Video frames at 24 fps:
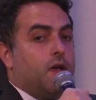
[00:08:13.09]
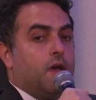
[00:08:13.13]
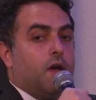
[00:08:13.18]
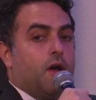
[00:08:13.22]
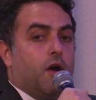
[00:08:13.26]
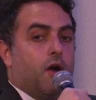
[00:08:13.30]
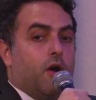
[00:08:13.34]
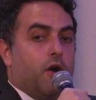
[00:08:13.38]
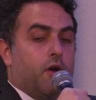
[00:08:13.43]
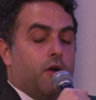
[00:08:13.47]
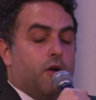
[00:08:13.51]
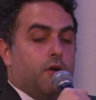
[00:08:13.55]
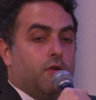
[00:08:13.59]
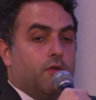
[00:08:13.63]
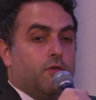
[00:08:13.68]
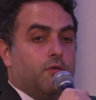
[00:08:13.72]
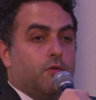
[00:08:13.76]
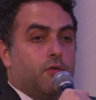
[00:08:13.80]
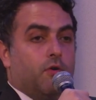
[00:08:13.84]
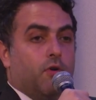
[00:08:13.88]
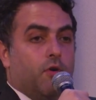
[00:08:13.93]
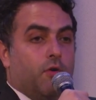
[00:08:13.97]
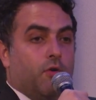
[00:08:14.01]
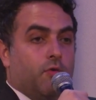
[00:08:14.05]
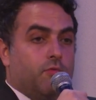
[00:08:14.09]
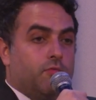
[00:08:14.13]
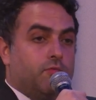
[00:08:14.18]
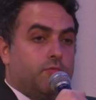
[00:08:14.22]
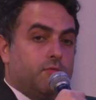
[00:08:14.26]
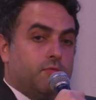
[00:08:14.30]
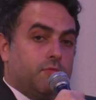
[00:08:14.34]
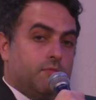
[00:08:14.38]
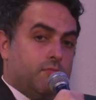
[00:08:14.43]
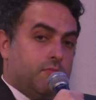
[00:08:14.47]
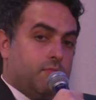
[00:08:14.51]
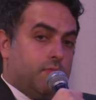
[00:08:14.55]
our
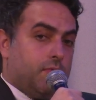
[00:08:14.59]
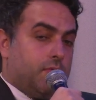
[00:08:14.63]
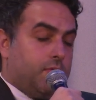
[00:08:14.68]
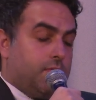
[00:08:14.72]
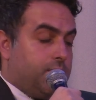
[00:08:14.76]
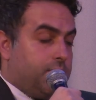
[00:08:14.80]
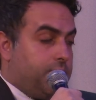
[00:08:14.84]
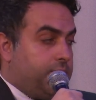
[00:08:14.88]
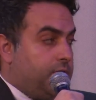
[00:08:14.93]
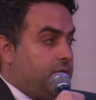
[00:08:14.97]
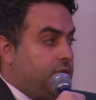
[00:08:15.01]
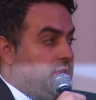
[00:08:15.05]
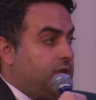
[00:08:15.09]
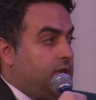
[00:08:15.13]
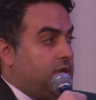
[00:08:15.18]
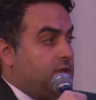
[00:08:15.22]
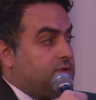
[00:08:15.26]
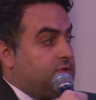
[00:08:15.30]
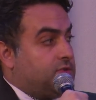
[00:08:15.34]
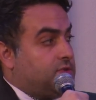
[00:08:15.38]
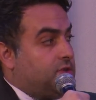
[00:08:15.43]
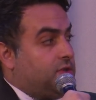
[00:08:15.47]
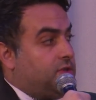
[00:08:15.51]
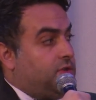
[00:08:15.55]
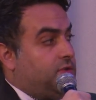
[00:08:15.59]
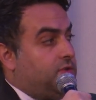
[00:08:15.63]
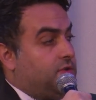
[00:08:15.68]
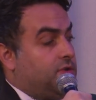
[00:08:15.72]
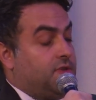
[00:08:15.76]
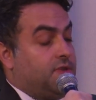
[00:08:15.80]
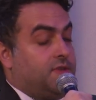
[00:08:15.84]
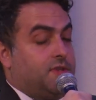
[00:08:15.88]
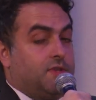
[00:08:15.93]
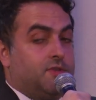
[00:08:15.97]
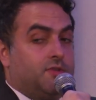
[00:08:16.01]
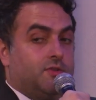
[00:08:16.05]
own fully and secure
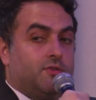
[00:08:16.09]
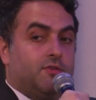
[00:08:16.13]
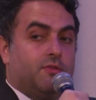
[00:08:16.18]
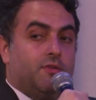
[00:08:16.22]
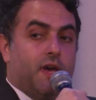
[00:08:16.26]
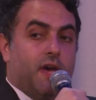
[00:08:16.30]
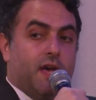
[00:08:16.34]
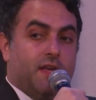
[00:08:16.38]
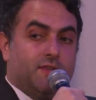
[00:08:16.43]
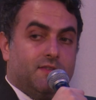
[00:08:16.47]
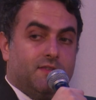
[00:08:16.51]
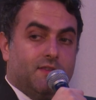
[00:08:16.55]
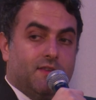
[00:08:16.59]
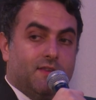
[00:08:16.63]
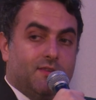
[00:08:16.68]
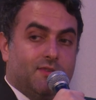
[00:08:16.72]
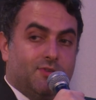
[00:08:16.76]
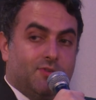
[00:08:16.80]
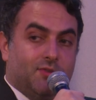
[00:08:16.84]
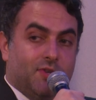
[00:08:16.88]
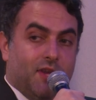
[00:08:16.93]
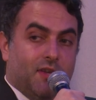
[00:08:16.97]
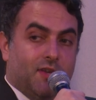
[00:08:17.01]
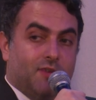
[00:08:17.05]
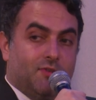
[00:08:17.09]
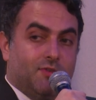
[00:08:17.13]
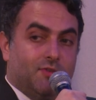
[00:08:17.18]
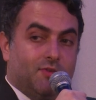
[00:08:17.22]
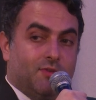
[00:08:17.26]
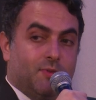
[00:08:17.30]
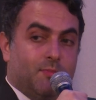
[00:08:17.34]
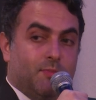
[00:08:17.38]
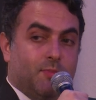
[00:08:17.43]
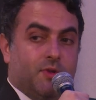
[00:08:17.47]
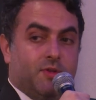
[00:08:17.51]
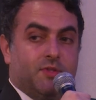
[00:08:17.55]
digital asset exchange,
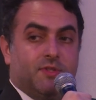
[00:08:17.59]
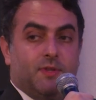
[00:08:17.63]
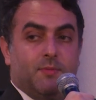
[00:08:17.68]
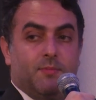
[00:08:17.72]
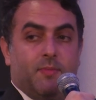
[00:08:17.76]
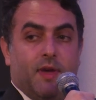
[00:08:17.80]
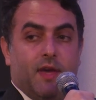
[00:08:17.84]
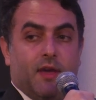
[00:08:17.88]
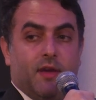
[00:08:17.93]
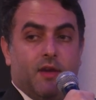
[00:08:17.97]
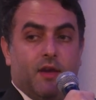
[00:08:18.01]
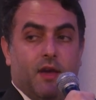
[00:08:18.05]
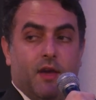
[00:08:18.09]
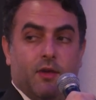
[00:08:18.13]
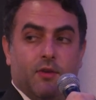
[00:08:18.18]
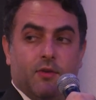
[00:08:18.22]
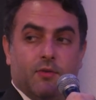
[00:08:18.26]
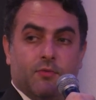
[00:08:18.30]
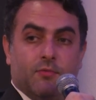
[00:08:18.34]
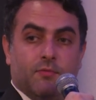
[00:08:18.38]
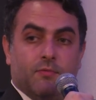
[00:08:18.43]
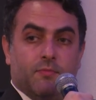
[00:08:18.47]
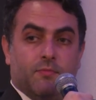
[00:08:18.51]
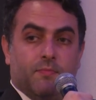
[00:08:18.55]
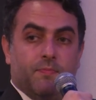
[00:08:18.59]
Multibank IO.